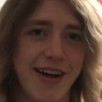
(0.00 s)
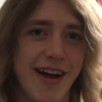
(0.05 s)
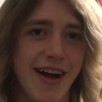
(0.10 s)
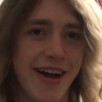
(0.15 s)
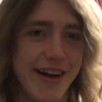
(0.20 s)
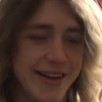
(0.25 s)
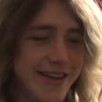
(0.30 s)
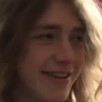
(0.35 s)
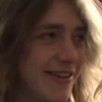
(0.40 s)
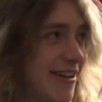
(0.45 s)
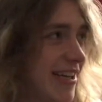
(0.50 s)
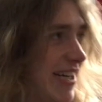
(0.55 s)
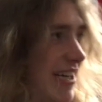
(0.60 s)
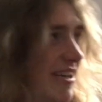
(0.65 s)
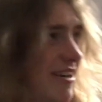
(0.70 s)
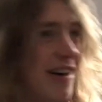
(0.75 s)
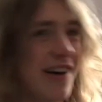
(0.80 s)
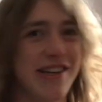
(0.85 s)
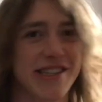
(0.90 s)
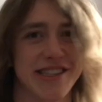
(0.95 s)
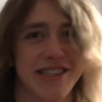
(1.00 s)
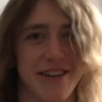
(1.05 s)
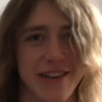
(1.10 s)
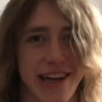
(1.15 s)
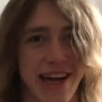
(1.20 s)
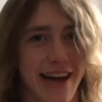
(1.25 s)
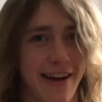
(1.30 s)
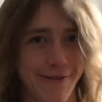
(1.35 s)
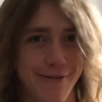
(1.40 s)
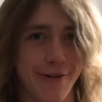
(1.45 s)
I also,
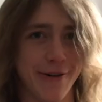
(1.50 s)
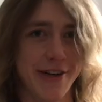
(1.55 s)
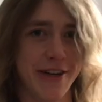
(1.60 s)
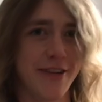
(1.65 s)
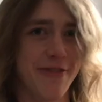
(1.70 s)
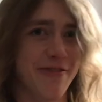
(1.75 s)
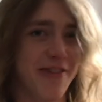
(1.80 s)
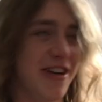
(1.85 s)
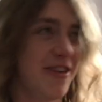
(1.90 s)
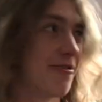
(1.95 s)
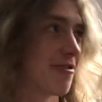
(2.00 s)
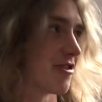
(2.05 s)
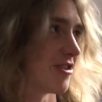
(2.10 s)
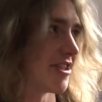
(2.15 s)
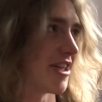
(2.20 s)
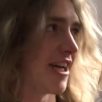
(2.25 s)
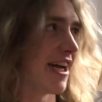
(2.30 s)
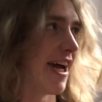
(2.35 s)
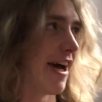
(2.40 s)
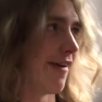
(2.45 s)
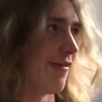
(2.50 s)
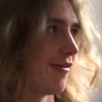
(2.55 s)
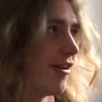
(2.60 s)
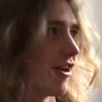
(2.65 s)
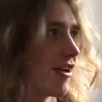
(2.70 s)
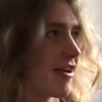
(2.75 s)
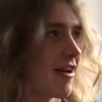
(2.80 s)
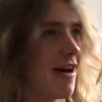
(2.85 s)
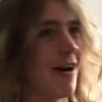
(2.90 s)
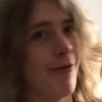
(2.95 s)
yeah, for new viewers, I have
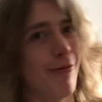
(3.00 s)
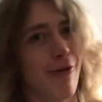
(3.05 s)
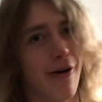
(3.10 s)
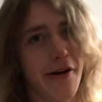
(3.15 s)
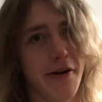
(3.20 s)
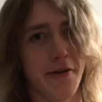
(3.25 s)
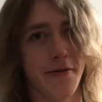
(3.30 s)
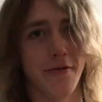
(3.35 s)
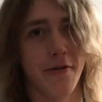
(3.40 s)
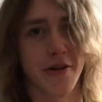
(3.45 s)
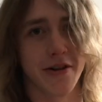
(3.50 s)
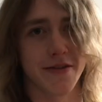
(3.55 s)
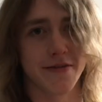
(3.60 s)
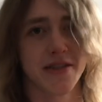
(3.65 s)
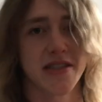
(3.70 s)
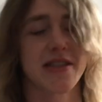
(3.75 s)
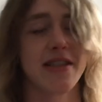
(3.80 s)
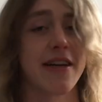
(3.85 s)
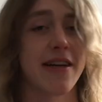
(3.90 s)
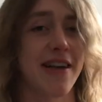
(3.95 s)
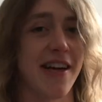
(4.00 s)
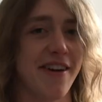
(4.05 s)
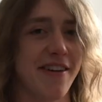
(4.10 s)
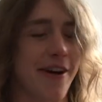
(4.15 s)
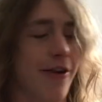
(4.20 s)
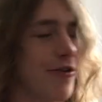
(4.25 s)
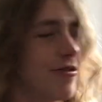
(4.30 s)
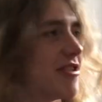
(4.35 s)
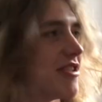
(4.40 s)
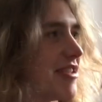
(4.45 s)
a wall full of sticky
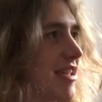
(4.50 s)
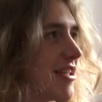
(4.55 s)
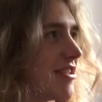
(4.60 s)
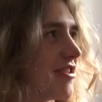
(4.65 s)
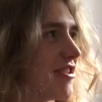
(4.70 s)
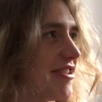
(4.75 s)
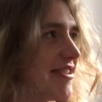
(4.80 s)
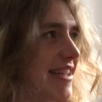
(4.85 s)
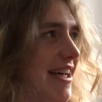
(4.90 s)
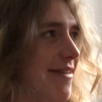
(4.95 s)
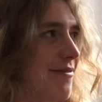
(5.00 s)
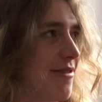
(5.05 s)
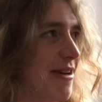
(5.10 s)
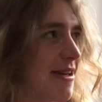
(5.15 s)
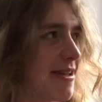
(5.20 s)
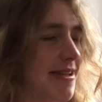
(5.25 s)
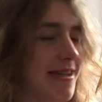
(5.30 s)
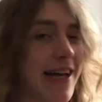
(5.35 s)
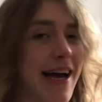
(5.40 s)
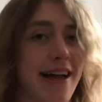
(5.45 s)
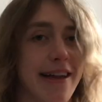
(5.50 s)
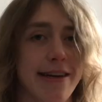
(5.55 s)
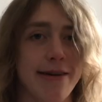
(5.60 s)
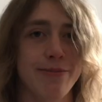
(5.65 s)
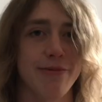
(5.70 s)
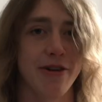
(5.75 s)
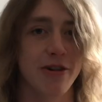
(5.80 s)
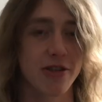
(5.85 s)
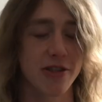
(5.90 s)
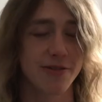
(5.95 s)
notes that just have tally
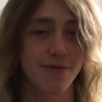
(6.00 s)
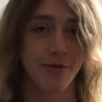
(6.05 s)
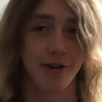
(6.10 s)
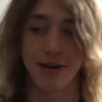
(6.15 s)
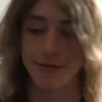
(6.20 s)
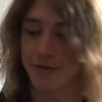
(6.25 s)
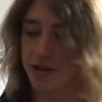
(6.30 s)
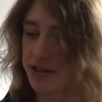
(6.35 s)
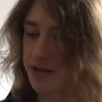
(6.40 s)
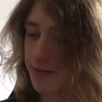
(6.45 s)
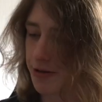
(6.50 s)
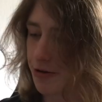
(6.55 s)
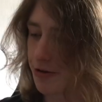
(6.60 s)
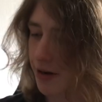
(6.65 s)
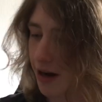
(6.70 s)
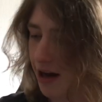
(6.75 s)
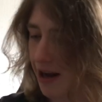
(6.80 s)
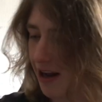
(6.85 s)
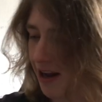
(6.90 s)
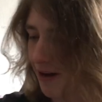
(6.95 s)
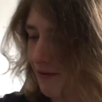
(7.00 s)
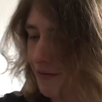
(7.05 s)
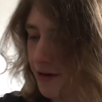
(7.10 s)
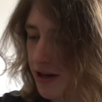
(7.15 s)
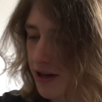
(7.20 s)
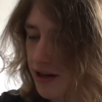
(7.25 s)
marks for every smoke I have.